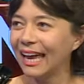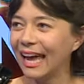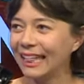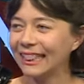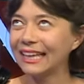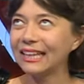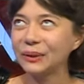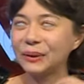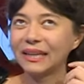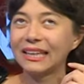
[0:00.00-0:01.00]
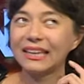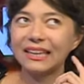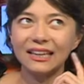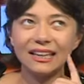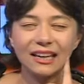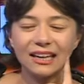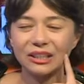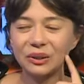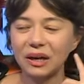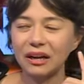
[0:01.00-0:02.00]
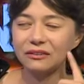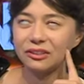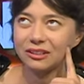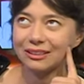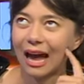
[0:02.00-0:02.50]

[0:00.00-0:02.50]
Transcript: and then you hear like you have just